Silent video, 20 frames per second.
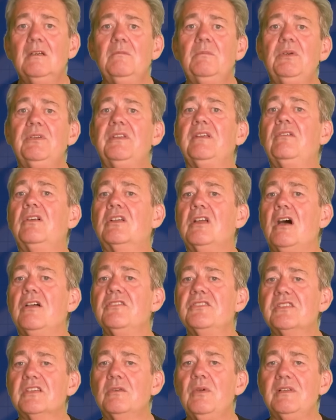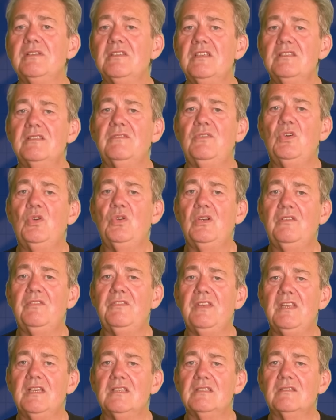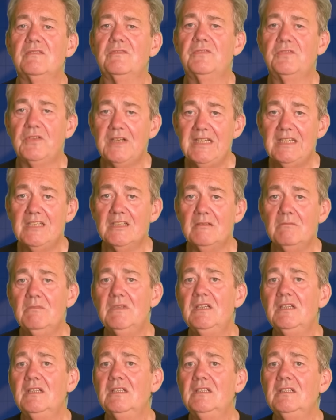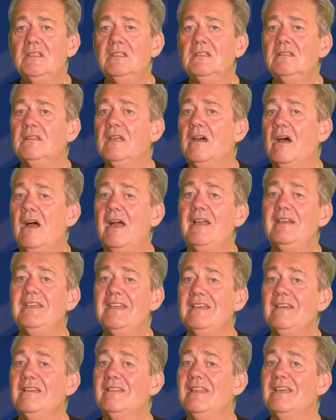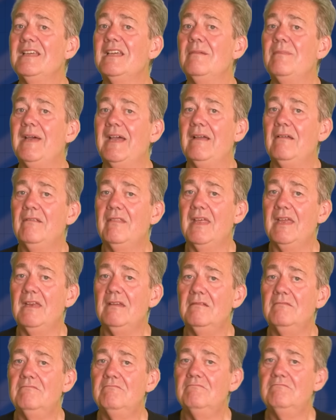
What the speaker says: But there are consequences of all of this freedom that I didn't think about then.